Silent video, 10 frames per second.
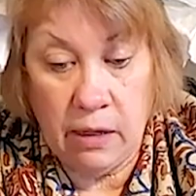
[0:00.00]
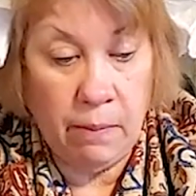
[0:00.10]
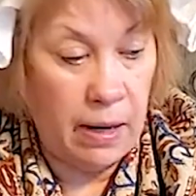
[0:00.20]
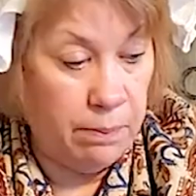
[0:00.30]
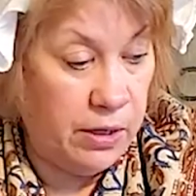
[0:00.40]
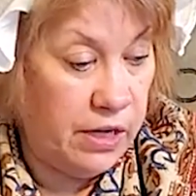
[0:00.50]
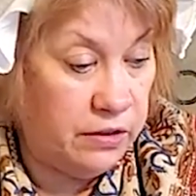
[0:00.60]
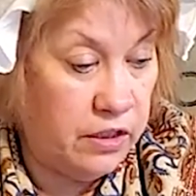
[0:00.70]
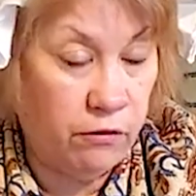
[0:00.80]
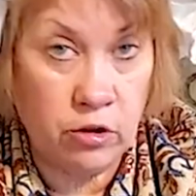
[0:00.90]
It might be
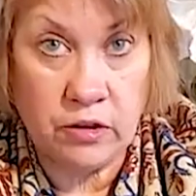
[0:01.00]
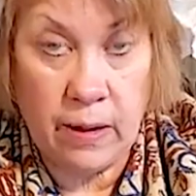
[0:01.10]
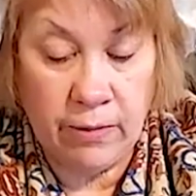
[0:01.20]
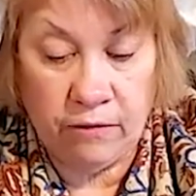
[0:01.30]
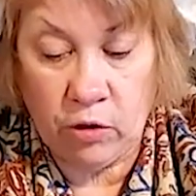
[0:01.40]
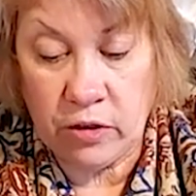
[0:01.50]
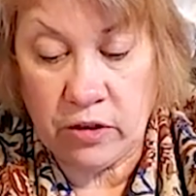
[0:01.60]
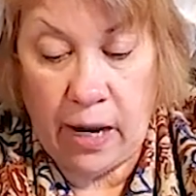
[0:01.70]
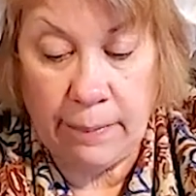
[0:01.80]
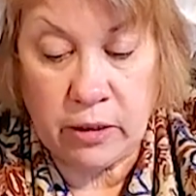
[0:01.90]
easy for some the
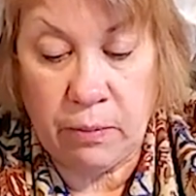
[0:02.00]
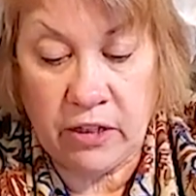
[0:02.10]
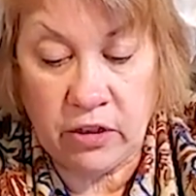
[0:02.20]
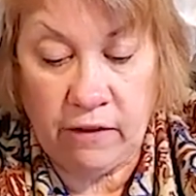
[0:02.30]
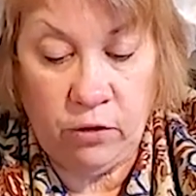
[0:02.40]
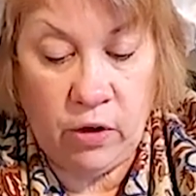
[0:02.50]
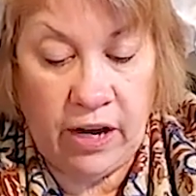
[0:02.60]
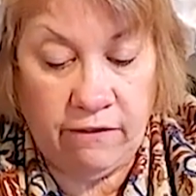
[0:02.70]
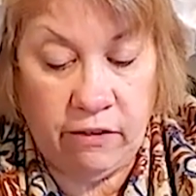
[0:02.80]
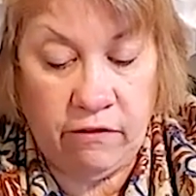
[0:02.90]
first time, especially if you
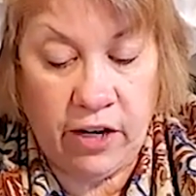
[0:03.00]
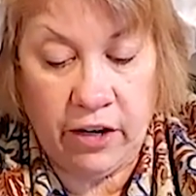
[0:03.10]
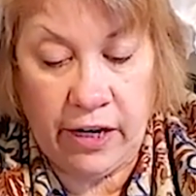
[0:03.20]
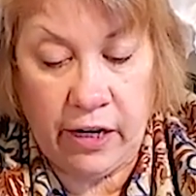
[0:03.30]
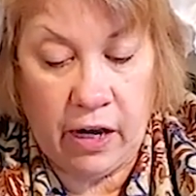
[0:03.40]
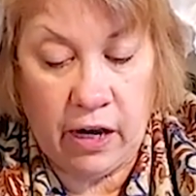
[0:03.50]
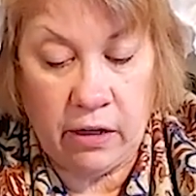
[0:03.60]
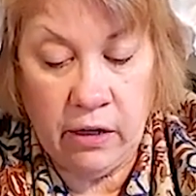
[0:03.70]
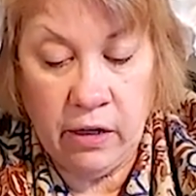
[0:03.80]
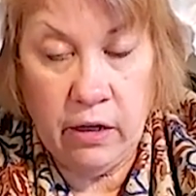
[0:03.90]
have a very
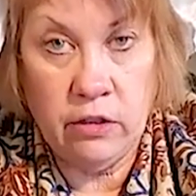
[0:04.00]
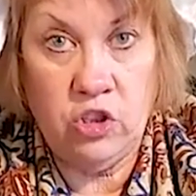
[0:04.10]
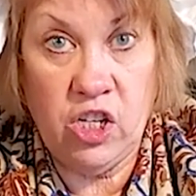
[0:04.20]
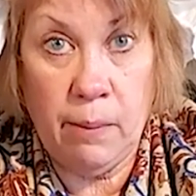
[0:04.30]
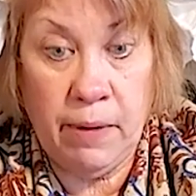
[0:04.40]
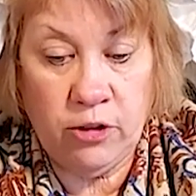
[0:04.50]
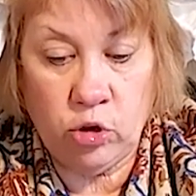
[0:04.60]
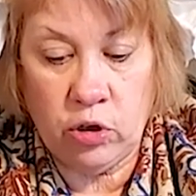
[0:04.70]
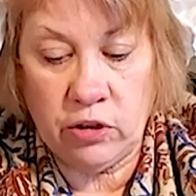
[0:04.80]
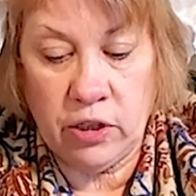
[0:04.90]

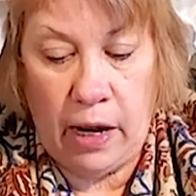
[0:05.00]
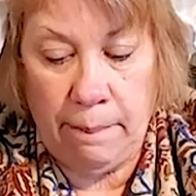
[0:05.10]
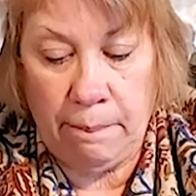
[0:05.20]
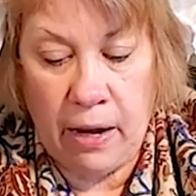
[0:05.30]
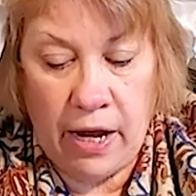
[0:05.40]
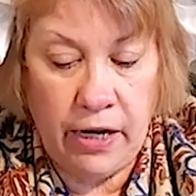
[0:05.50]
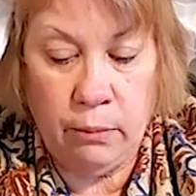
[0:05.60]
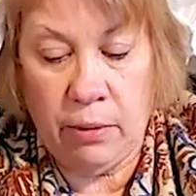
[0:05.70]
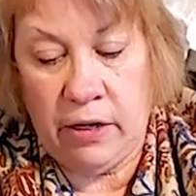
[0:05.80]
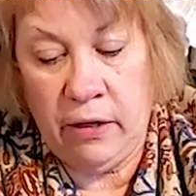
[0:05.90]
geometrical type
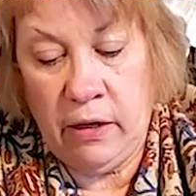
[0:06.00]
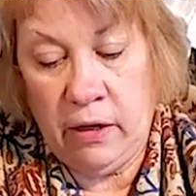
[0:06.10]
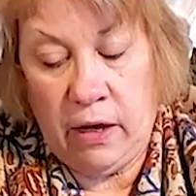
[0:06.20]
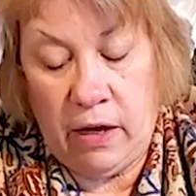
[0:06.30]
mind, but